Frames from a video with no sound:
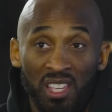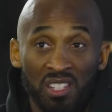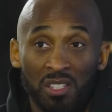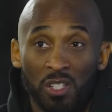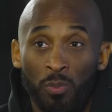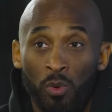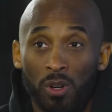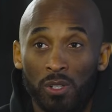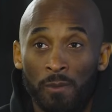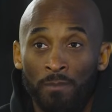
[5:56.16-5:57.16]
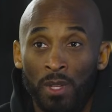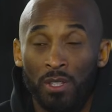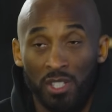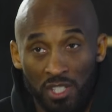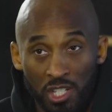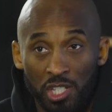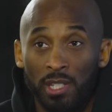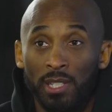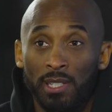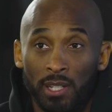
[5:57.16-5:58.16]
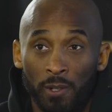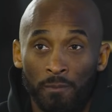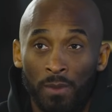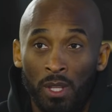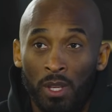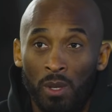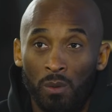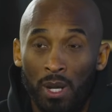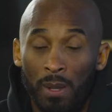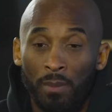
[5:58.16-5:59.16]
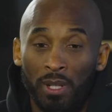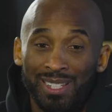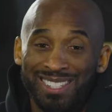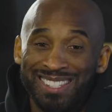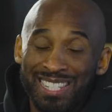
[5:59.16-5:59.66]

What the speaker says: is in sport, the attention to detail. Right, but it's